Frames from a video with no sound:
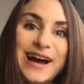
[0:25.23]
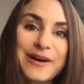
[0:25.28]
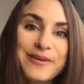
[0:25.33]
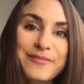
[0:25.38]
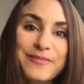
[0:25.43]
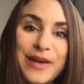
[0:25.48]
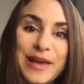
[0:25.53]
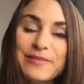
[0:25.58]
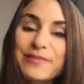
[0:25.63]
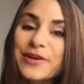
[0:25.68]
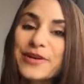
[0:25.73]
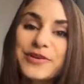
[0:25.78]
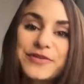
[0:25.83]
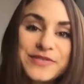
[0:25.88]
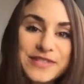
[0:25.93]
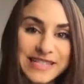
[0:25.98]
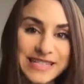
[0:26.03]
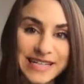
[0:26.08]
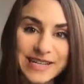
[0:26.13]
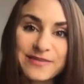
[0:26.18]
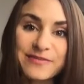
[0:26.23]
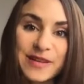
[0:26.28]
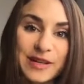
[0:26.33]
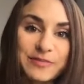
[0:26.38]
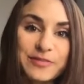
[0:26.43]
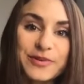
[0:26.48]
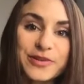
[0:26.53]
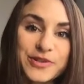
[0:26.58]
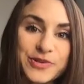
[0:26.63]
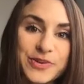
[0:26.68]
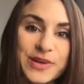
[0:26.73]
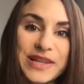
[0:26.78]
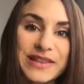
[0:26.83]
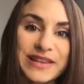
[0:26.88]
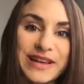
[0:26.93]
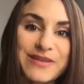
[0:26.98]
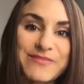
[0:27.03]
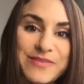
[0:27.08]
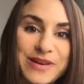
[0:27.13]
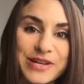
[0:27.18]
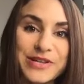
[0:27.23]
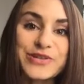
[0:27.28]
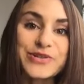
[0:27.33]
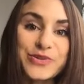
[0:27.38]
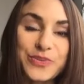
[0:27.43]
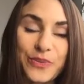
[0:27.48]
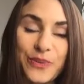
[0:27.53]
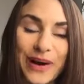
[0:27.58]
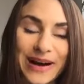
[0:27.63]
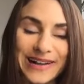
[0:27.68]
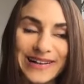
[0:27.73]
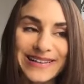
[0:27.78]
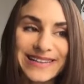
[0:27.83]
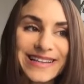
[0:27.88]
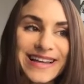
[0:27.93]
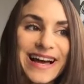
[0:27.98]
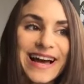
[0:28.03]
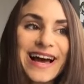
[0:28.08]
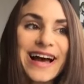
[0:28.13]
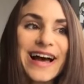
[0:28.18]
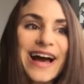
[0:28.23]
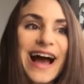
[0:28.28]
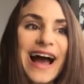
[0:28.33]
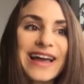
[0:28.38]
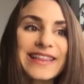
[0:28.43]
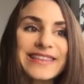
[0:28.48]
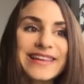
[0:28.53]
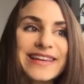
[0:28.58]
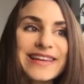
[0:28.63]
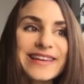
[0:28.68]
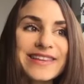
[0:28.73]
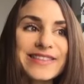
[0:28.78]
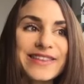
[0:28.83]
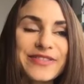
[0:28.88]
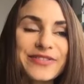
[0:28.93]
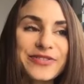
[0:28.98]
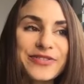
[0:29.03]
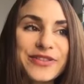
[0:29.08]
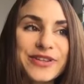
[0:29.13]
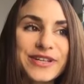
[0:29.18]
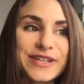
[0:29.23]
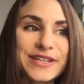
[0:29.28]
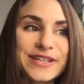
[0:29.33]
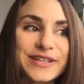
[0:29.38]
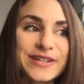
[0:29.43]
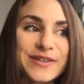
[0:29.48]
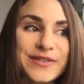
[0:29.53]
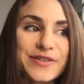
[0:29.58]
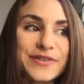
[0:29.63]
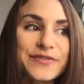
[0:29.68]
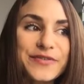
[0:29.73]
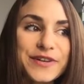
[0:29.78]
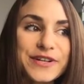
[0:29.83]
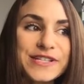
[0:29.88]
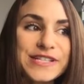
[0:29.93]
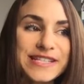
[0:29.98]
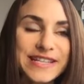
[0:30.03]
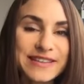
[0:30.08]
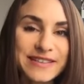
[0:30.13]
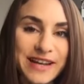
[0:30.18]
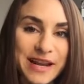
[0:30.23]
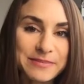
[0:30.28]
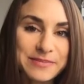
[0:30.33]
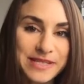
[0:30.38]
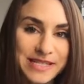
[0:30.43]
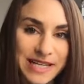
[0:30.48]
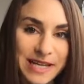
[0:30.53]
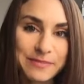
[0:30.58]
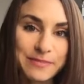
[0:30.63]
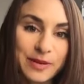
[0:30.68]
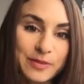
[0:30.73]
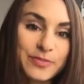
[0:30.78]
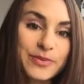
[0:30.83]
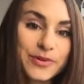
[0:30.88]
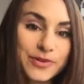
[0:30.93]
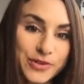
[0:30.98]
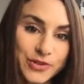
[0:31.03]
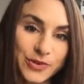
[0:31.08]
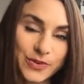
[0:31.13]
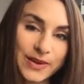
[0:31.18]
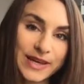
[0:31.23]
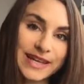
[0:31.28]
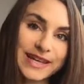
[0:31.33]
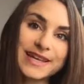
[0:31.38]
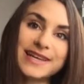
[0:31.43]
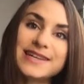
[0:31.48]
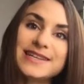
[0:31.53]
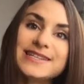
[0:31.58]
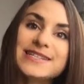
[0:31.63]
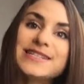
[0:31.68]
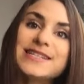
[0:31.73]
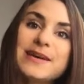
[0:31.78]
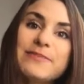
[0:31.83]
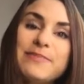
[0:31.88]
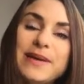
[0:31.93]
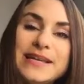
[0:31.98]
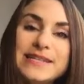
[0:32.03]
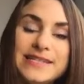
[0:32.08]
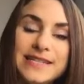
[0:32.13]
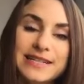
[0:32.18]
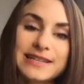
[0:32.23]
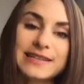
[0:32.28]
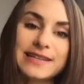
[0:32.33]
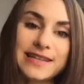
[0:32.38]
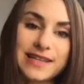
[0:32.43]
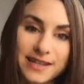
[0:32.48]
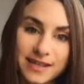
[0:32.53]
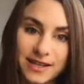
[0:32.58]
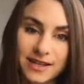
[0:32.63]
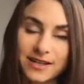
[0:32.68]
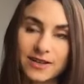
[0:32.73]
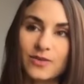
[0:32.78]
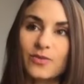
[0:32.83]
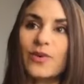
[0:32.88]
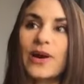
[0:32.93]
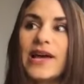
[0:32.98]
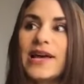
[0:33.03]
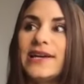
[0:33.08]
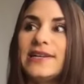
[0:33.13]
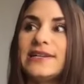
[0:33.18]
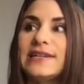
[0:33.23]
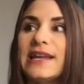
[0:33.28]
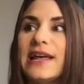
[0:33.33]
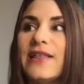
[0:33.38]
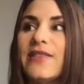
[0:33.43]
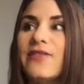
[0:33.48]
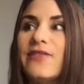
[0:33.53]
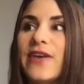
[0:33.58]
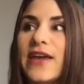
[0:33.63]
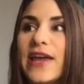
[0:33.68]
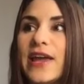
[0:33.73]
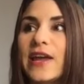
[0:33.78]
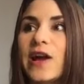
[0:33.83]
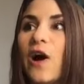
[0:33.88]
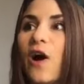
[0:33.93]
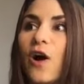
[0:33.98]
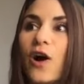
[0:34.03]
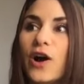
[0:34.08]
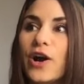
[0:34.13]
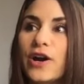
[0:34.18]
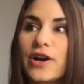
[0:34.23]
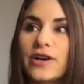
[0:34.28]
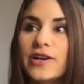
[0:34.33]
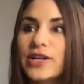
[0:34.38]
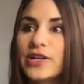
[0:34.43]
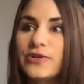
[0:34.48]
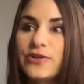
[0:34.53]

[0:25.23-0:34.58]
Maybe you've seen people doing them as well. I think that the first thing that I'm seeing people doing is basically when they are,